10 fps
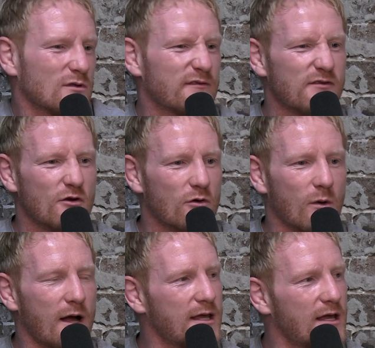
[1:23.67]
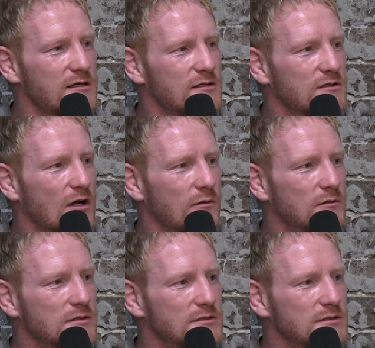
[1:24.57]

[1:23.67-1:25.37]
And if you're away, yeah, you'd go